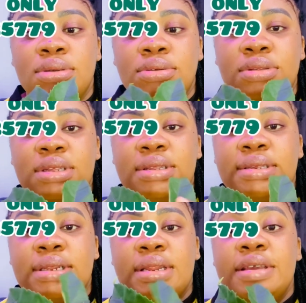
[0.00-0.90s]
You need
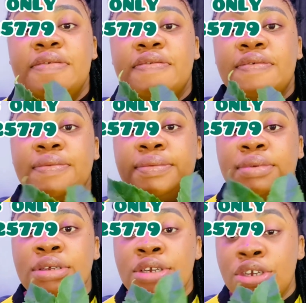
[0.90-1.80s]
this leaf.
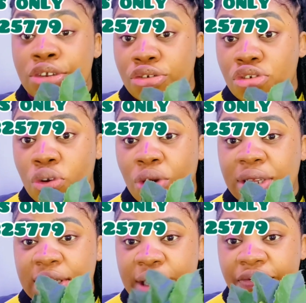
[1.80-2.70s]
Do you know
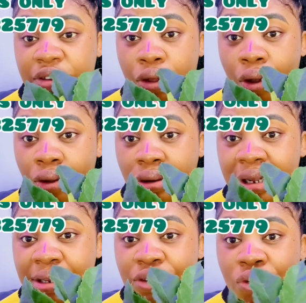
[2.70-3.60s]
what this leaf is called?
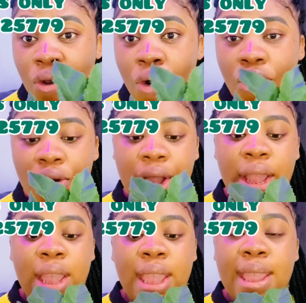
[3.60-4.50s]
It is called
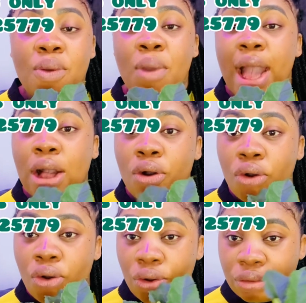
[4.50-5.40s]
ewe
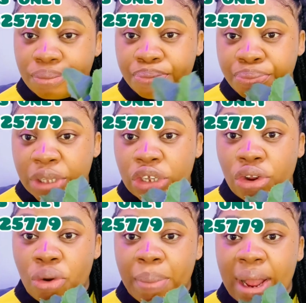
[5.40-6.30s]
akoko in
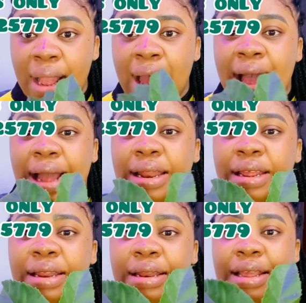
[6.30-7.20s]
Yoruba, and
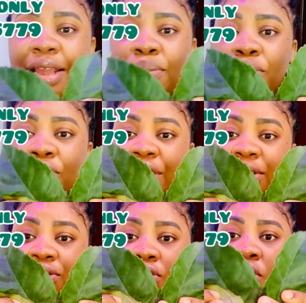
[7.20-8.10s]
in Igbo it
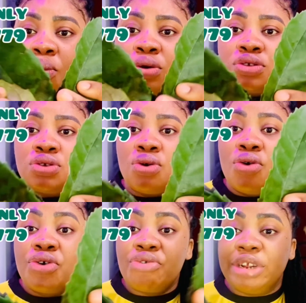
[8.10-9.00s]
is called what?
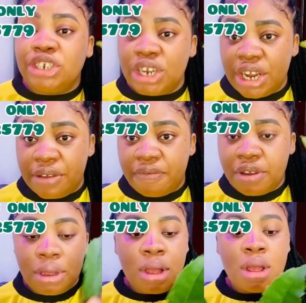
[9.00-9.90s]
Ogirishi leaf.
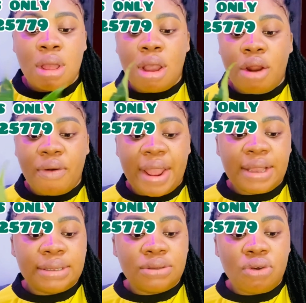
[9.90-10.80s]
All
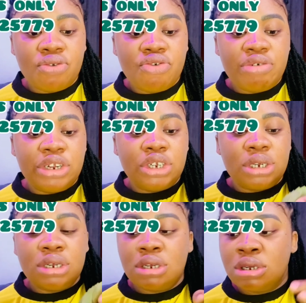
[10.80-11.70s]
right,
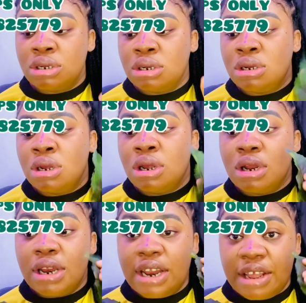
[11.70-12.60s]
ogirishi
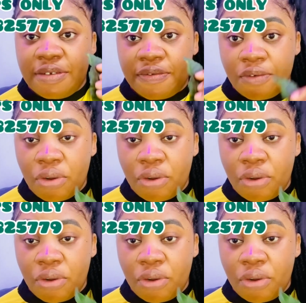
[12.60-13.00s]
leaf.